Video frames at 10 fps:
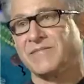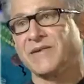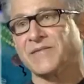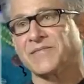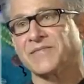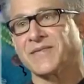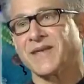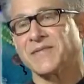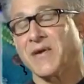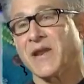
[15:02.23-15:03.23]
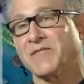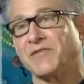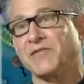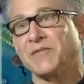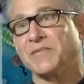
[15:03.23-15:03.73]
you might have a
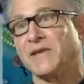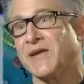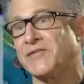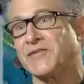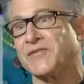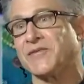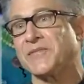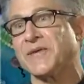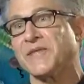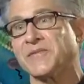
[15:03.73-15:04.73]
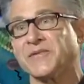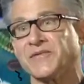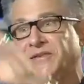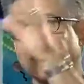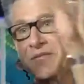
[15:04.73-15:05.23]
GPS system in them to
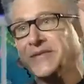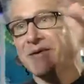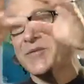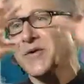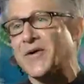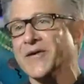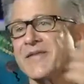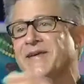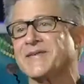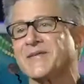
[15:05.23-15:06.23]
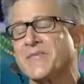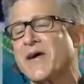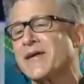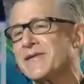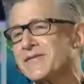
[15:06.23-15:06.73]
see, where are they in your
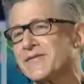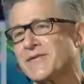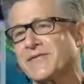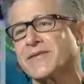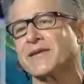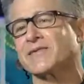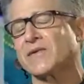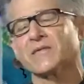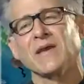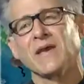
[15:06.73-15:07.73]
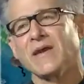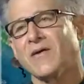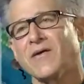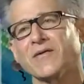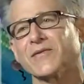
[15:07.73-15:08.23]
body, this sort of thing. So
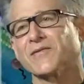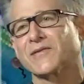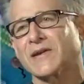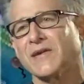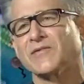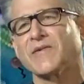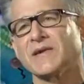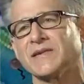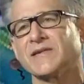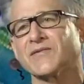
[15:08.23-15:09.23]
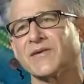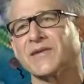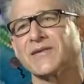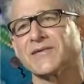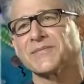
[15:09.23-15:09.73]
all these kinds of ideas I
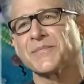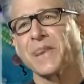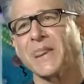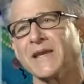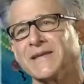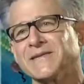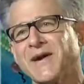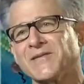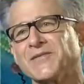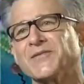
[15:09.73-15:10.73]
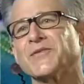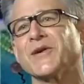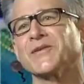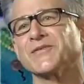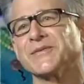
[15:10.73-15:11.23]
think are not too
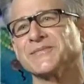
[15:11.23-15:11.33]
crazy.